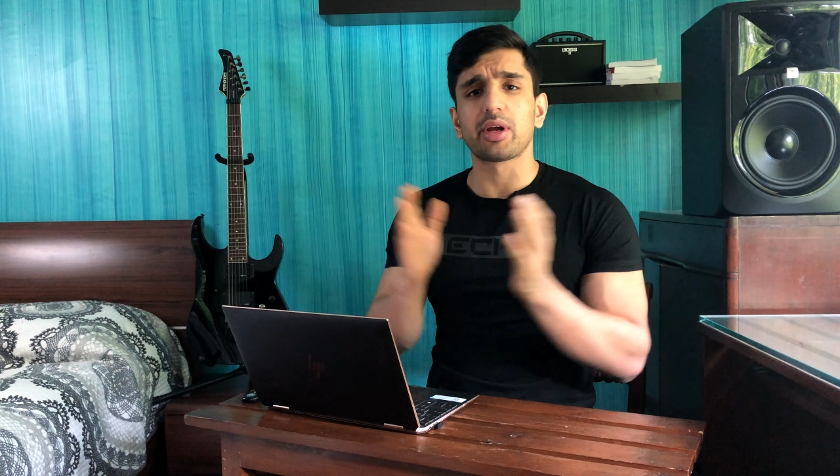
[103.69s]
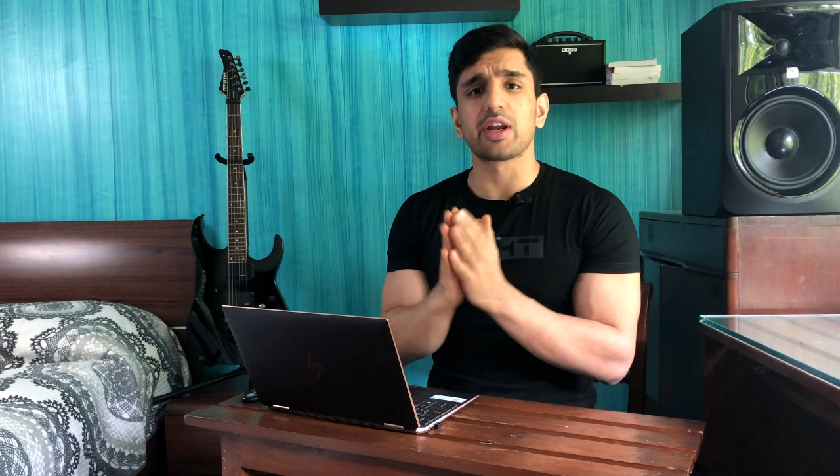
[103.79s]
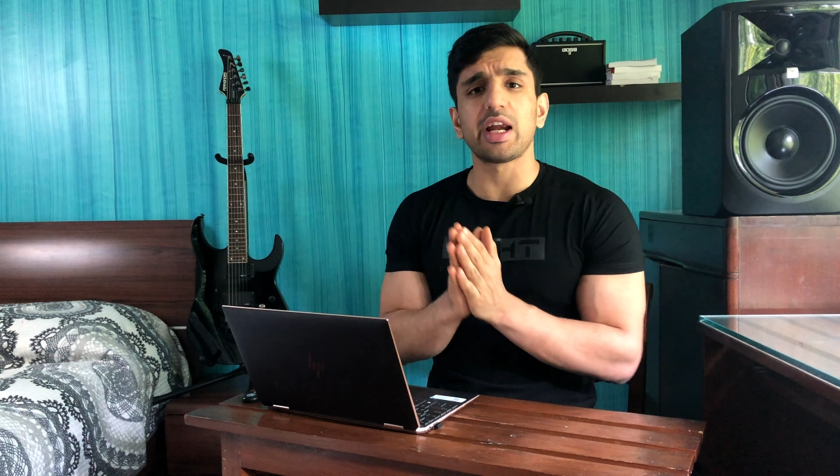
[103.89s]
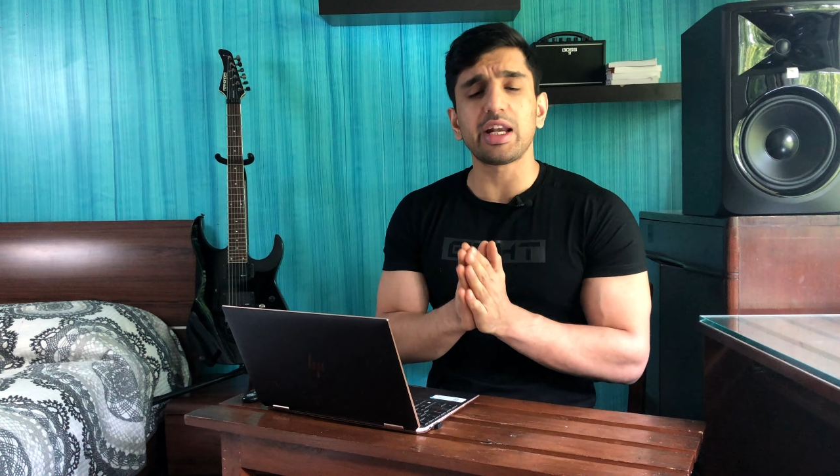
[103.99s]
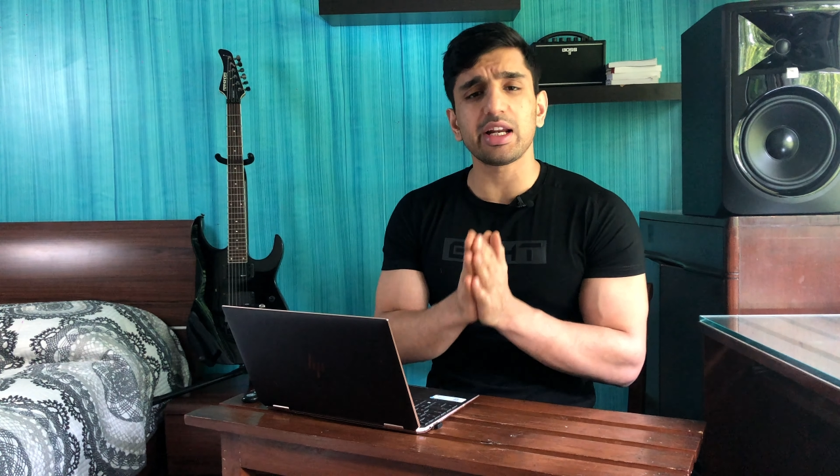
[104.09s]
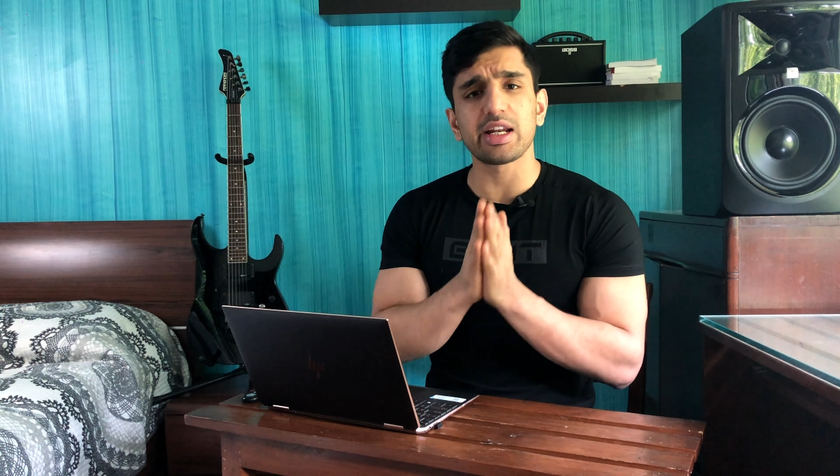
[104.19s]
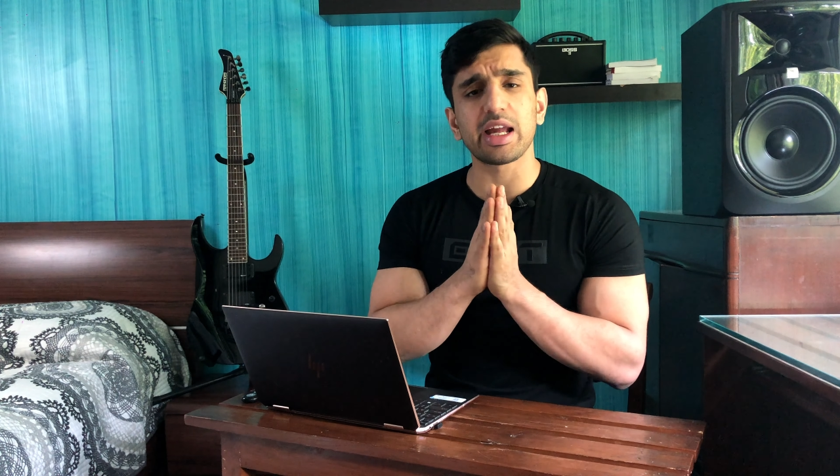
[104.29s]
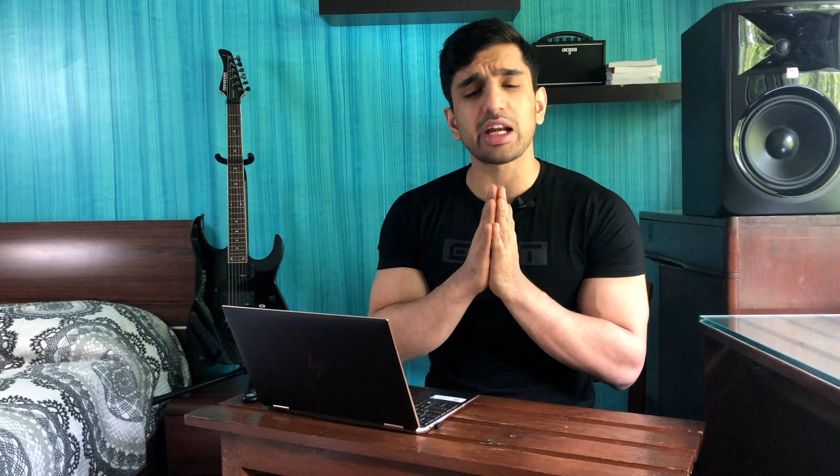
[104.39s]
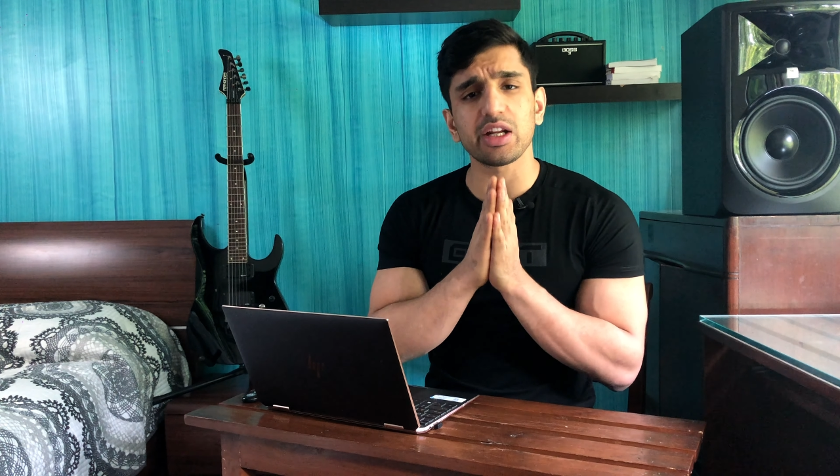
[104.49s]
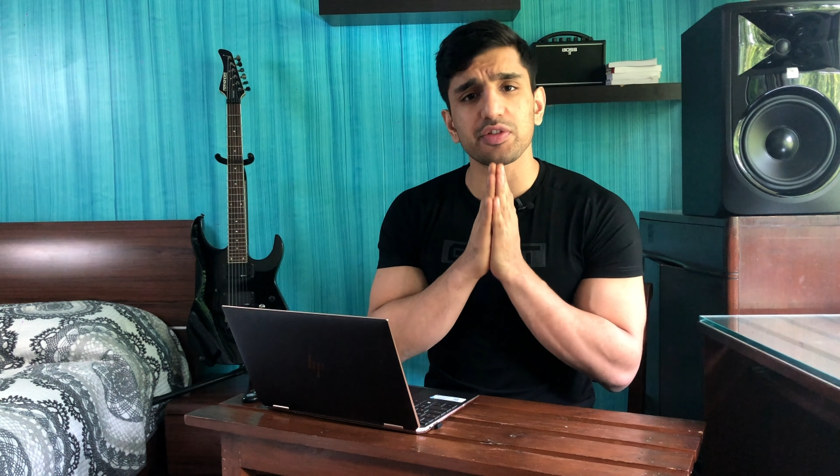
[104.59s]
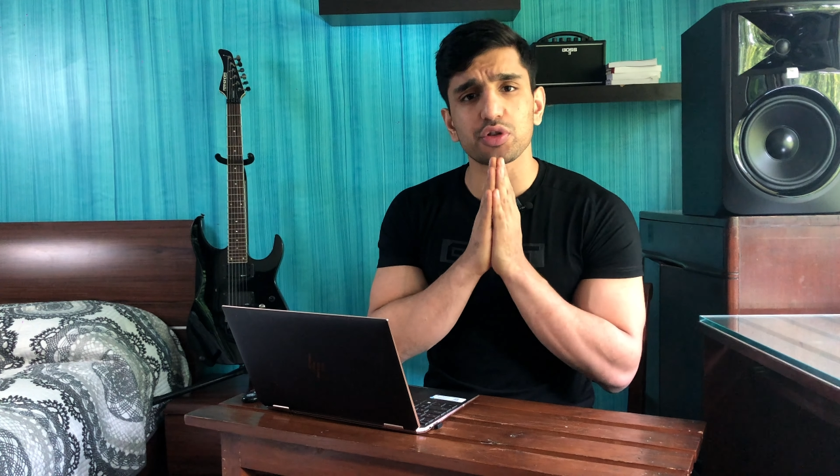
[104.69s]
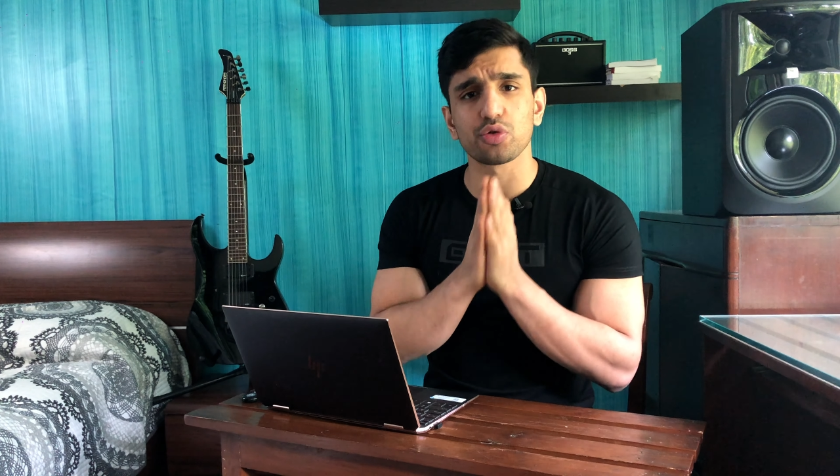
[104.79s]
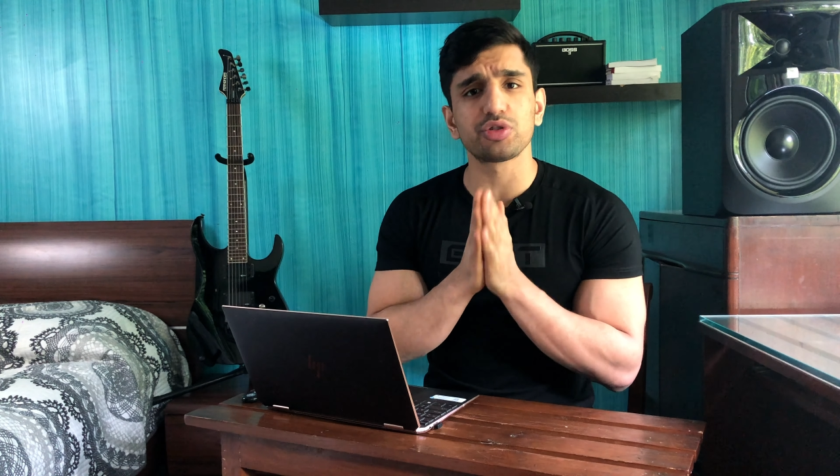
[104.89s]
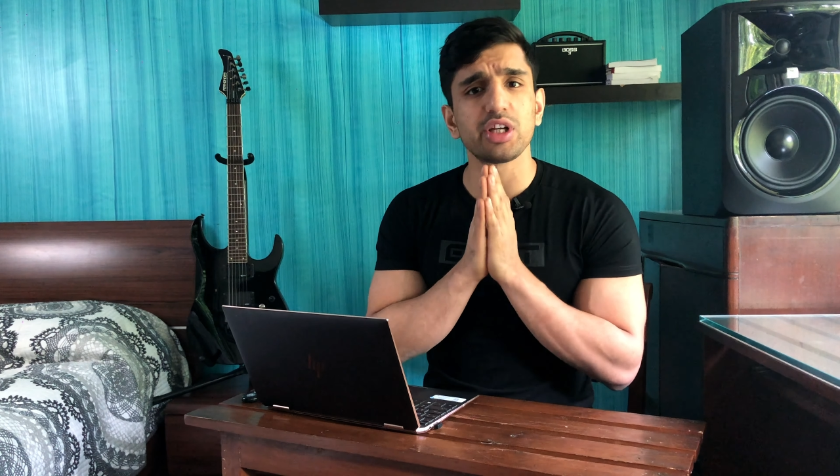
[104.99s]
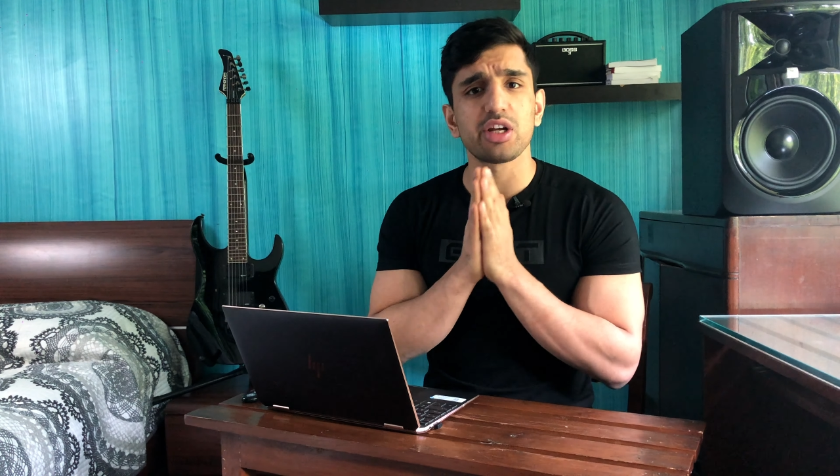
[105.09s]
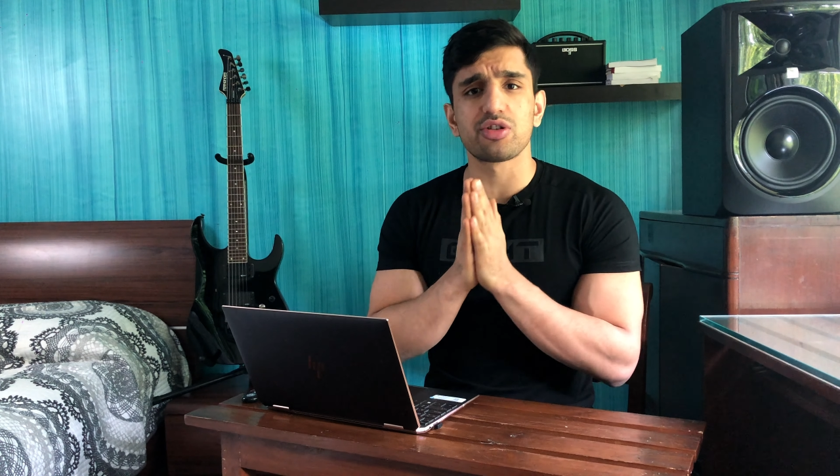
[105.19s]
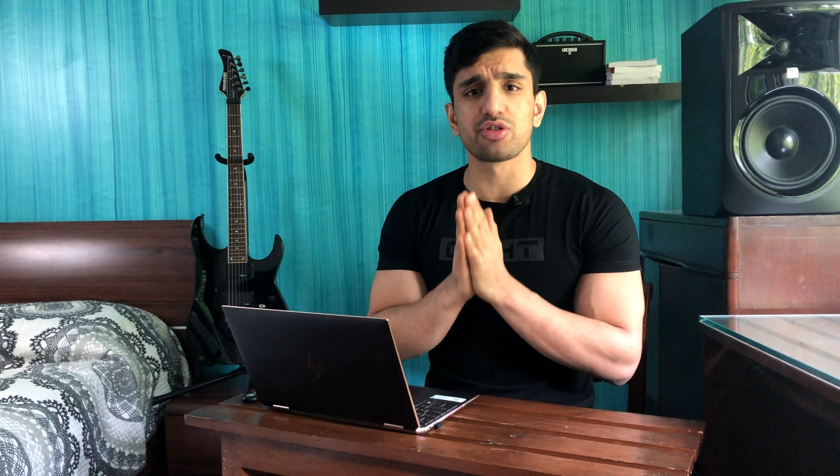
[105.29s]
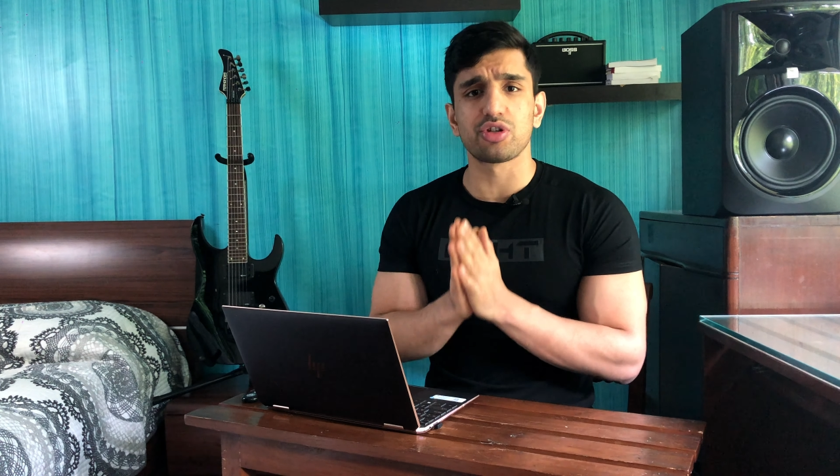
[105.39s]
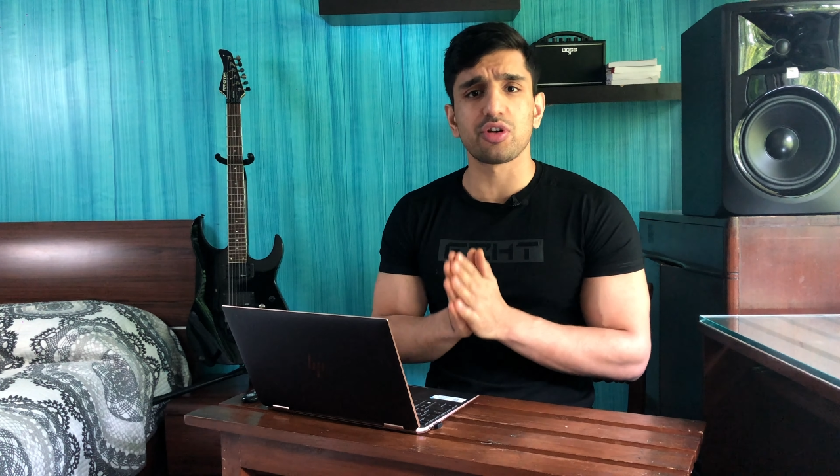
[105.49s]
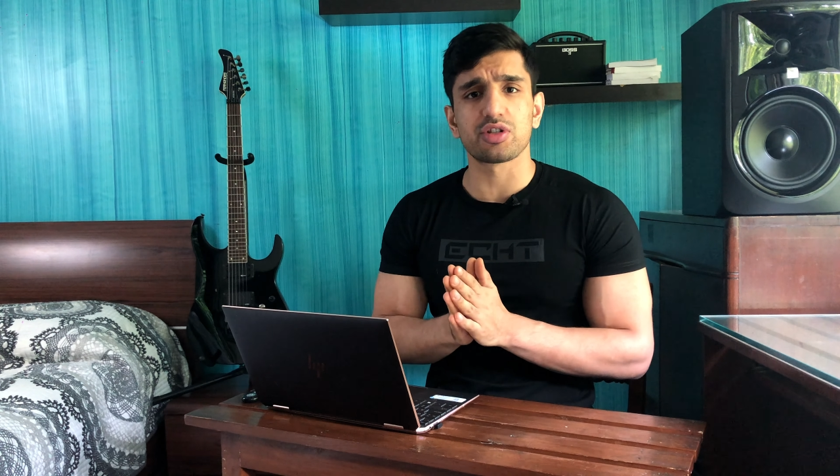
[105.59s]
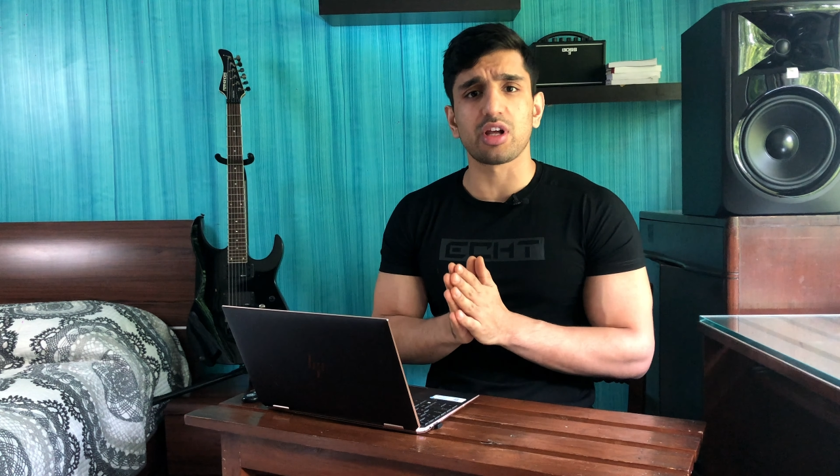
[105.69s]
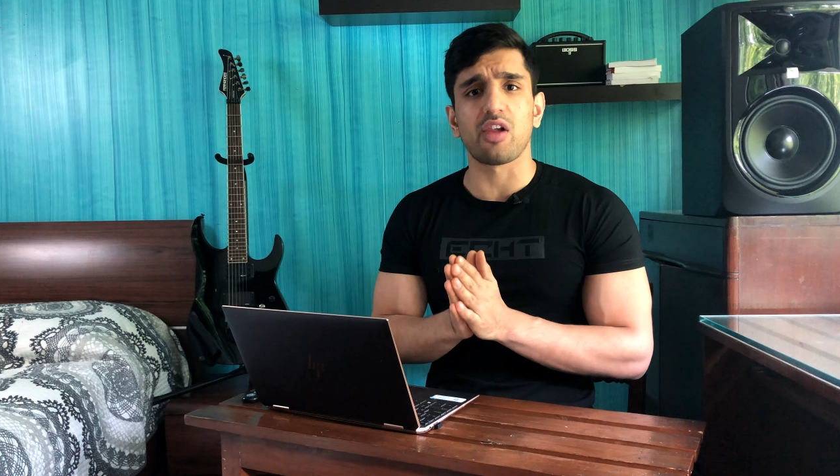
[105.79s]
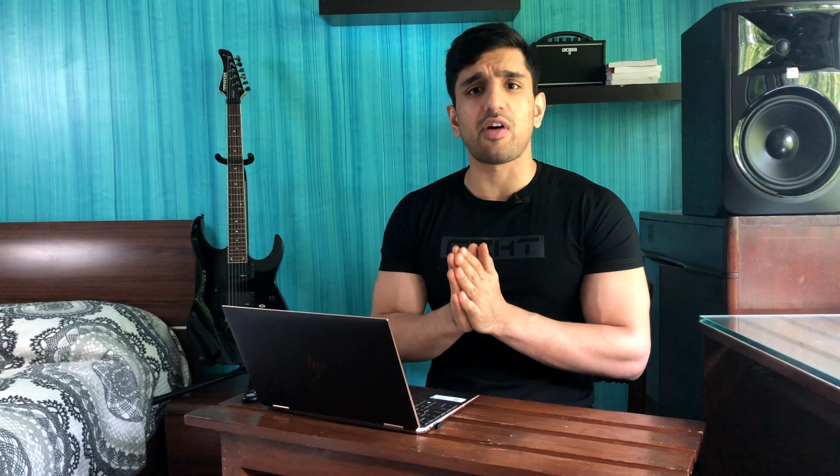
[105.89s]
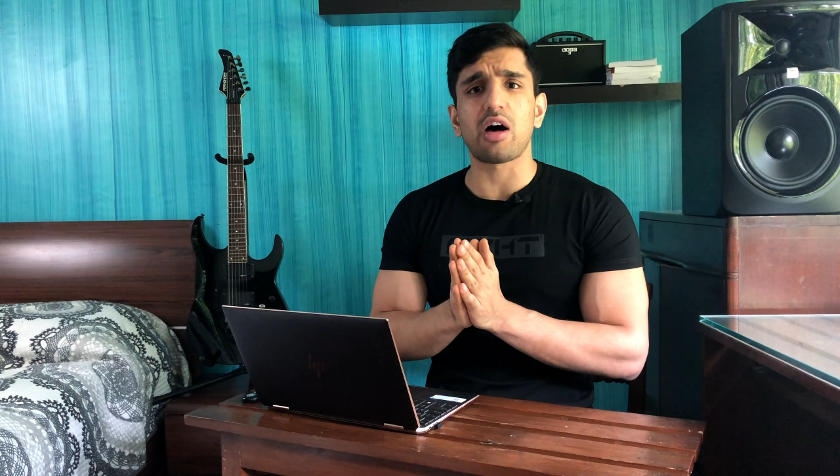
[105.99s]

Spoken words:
creating negative associations to yourself.